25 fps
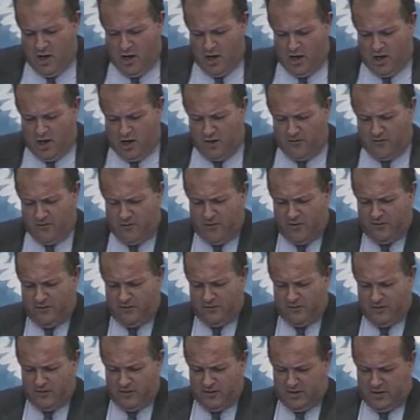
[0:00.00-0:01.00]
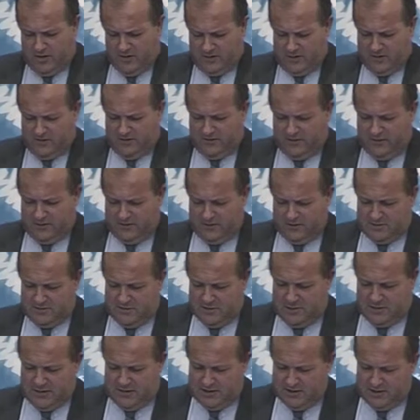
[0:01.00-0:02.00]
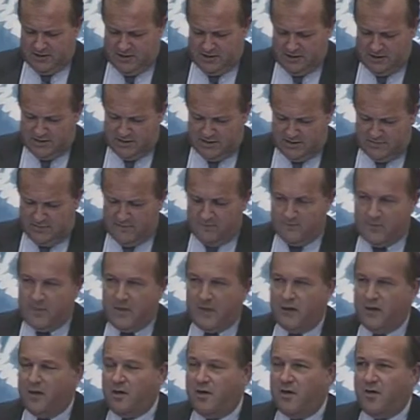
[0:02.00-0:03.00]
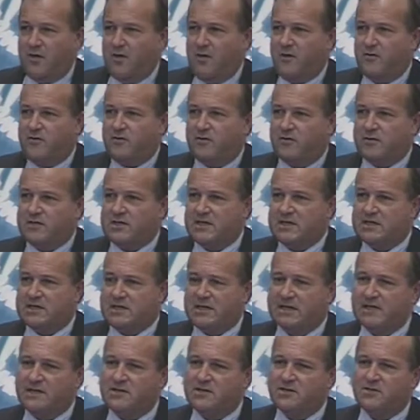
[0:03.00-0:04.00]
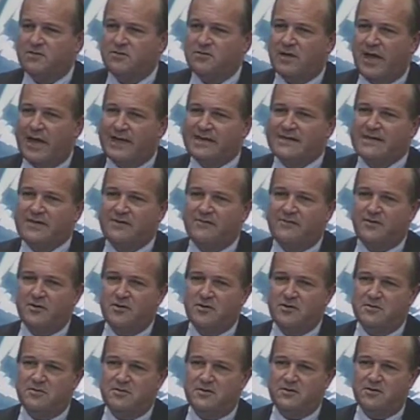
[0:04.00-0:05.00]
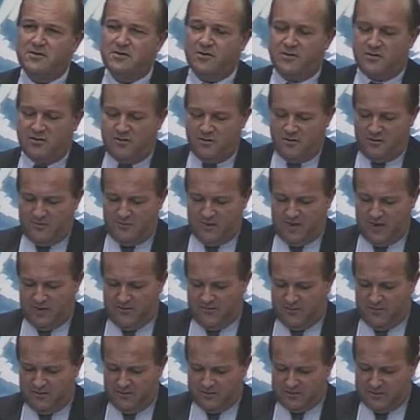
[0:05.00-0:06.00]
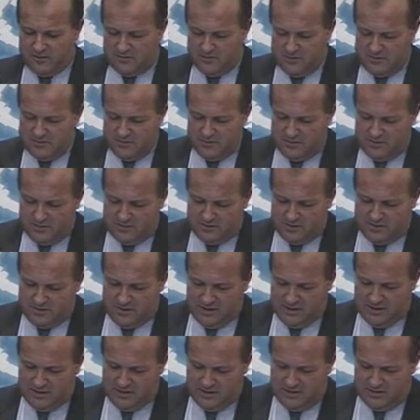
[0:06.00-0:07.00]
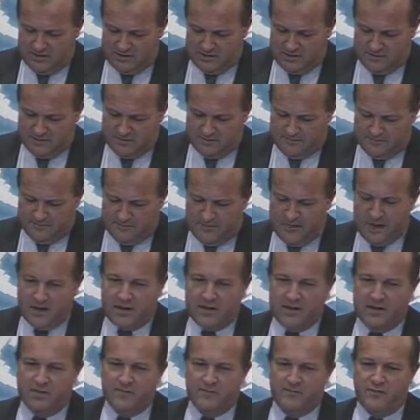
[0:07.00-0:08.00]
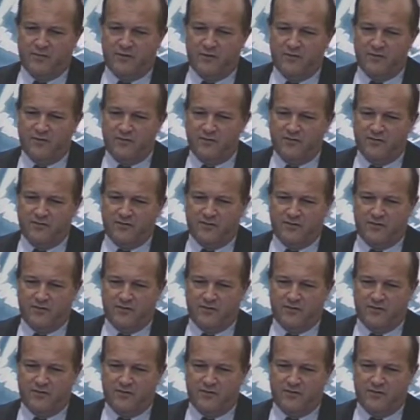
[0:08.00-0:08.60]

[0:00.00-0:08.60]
On the cost-focused strategies, of course, it's linked to adding volumes to your current platform to reduce unit costs and improve